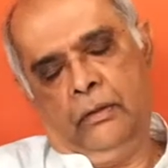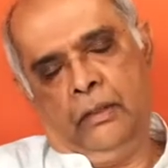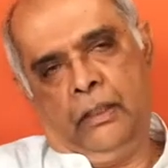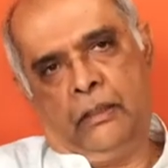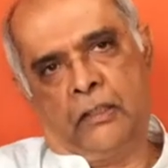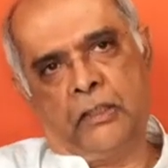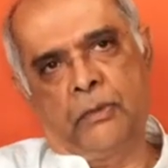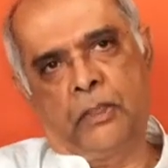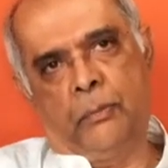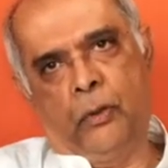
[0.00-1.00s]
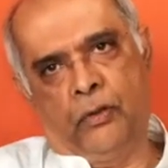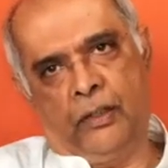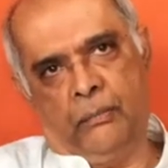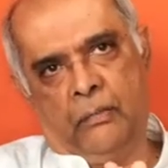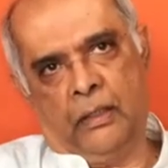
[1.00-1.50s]
The customer support
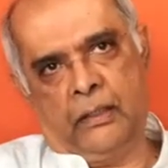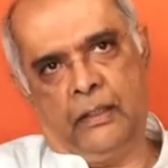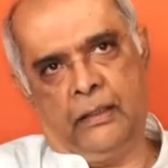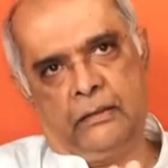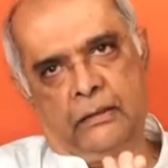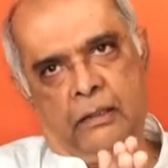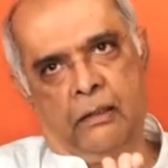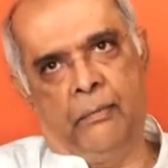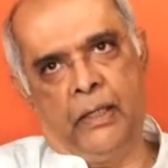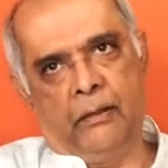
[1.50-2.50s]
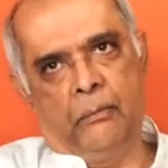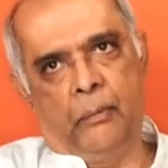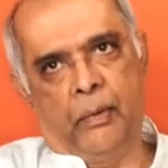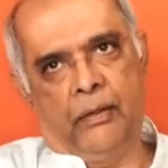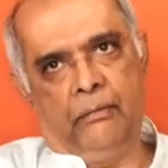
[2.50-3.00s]
and marketing still remain in
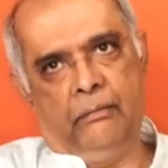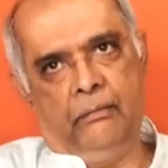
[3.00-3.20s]
Mumbai.